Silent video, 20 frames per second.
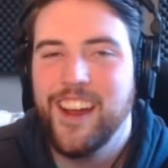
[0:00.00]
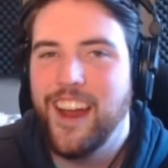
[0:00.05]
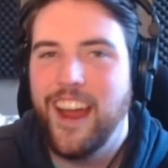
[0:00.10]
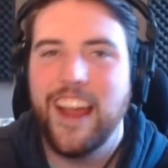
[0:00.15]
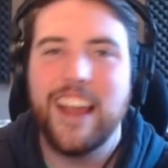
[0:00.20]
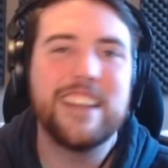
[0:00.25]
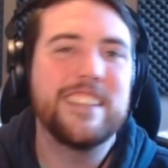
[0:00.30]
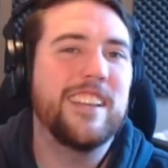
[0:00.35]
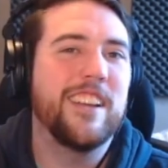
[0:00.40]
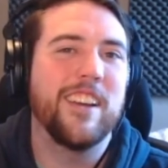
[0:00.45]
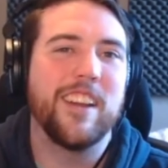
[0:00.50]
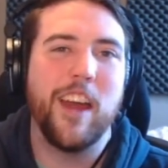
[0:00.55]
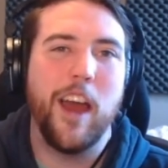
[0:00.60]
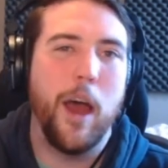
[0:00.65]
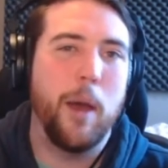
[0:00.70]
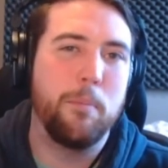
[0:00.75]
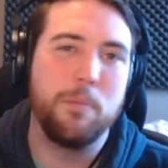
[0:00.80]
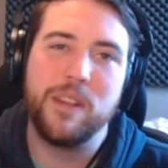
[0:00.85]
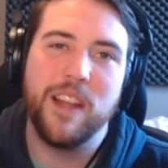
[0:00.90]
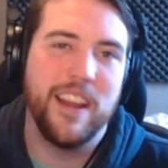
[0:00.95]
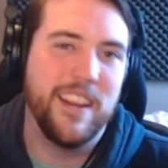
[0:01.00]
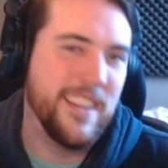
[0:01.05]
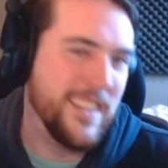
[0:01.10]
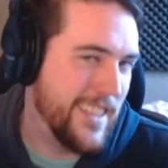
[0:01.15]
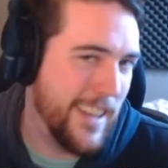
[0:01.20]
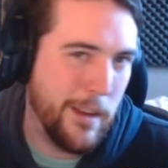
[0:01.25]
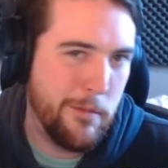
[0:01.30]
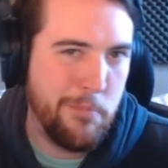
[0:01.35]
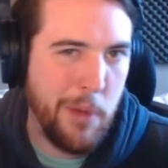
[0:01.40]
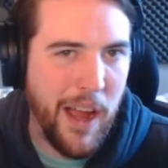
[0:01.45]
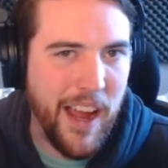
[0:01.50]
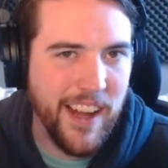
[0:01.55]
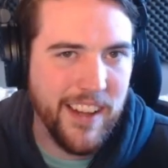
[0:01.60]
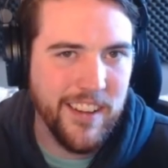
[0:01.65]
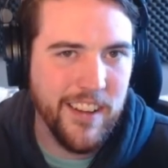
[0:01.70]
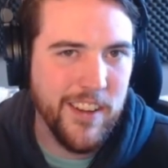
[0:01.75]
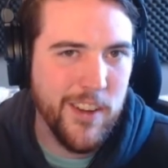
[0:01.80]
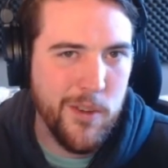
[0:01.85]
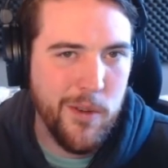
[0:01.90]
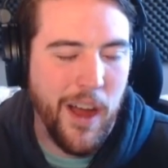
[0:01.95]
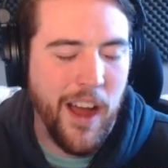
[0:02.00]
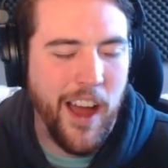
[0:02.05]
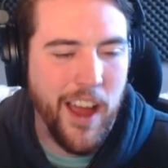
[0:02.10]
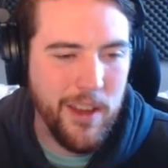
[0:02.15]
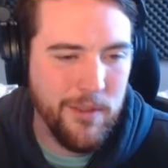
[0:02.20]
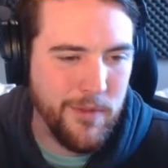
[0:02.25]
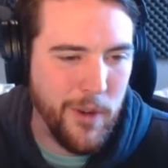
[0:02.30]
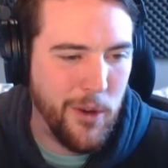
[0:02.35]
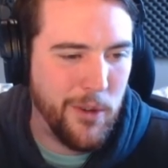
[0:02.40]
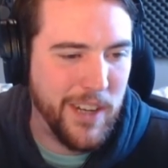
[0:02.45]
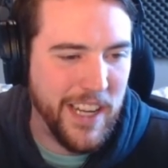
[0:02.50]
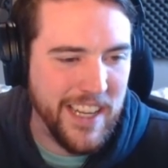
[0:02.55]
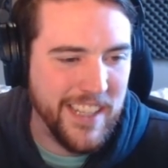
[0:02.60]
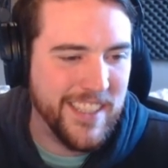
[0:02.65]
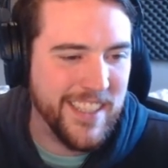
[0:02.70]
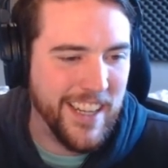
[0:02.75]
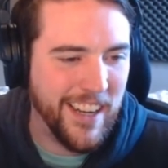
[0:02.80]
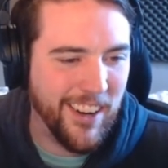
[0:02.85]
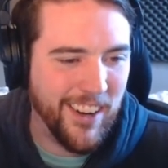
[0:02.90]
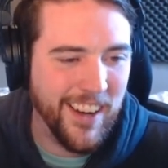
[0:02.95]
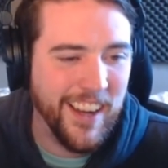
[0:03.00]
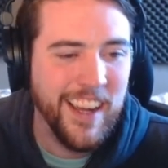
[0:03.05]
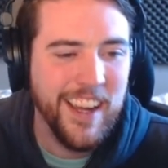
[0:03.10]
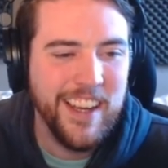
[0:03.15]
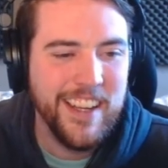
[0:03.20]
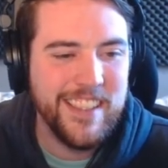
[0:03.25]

I guess you gotta update. It's like buying the new iPhone each year.